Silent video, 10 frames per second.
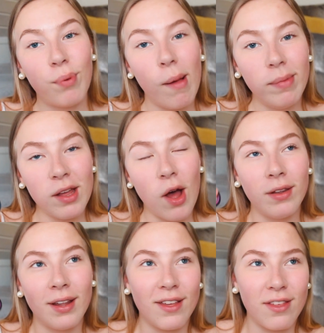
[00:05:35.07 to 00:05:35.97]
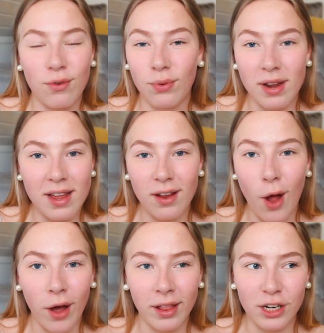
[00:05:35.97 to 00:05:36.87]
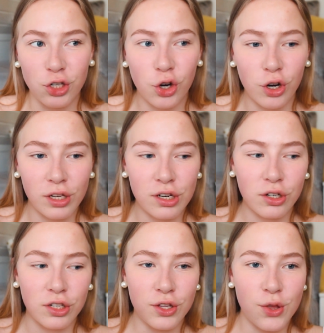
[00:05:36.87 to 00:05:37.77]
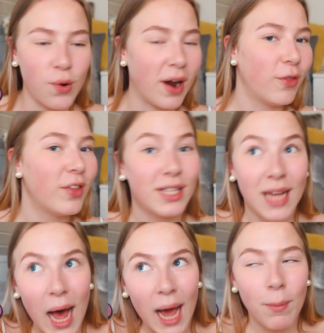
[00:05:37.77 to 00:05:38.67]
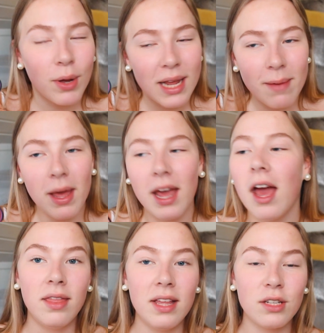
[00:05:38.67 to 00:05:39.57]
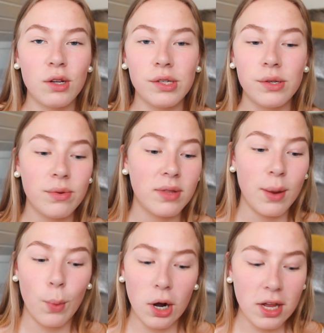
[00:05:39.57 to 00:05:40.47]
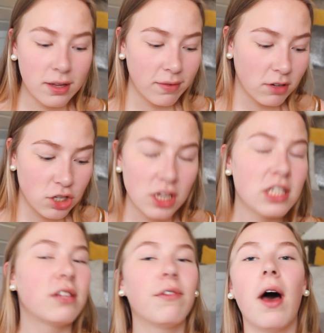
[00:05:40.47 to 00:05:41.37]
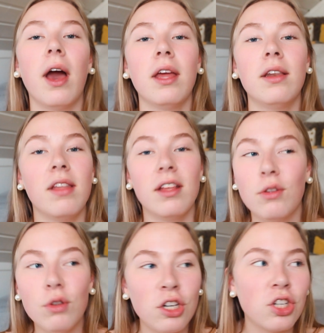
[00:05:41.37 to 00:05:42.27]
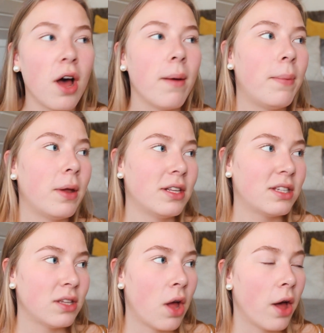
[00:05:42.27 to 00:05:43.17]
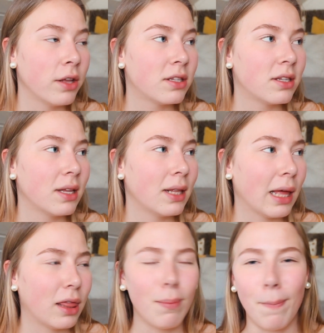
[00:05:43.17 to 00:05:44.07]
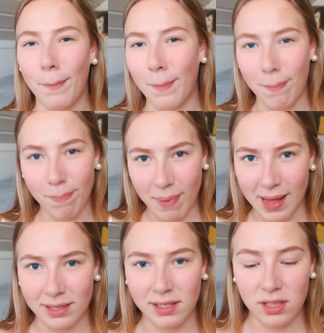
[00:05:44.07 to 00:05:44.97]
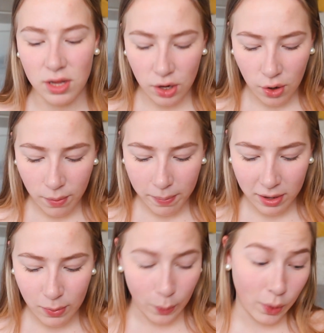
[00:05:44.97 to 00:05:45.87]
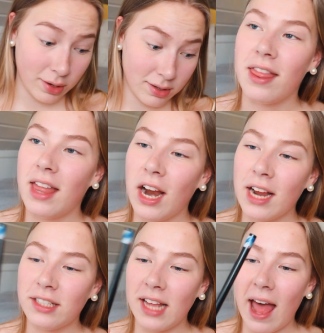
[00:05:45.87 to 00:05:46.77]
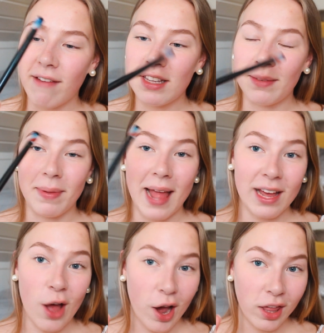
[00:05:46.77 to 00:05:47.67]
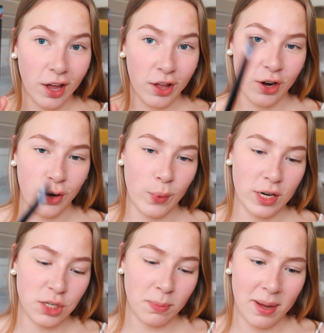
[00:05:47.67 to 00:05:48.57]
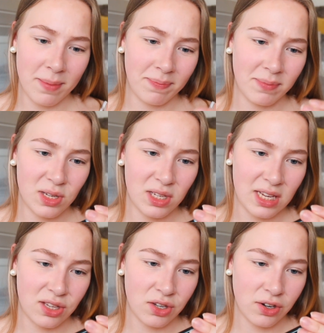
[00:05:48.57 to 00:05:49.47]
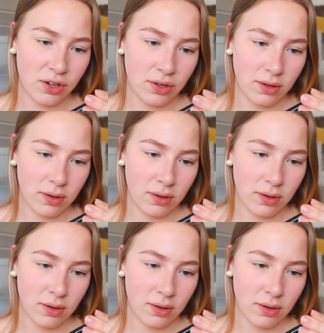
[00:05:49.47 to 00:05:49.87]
probably gotten like 3 eyelash curlers throughout the time on eBay, and these also, they work just fine, they do the job, but it's not like the best, you know, but it works. Then I actually have this black eyeliner which my sister